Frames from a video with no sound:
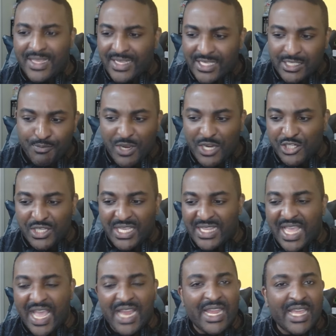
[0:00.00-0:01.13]
especially in
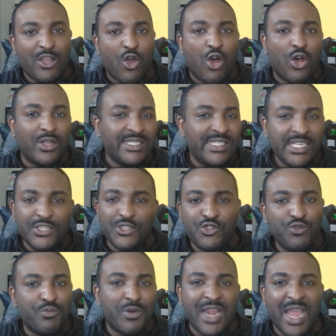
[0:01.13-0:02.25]
that like haunting
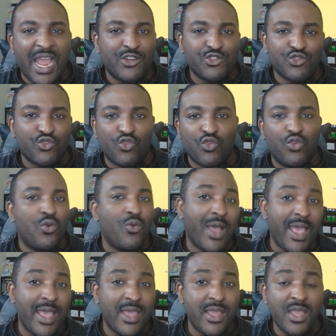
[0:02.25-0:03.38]
supernatural
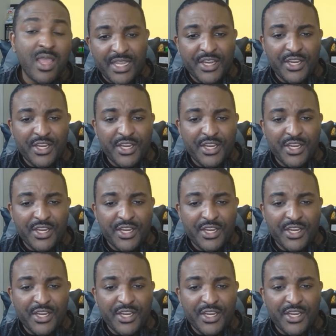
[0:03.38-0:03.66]
way.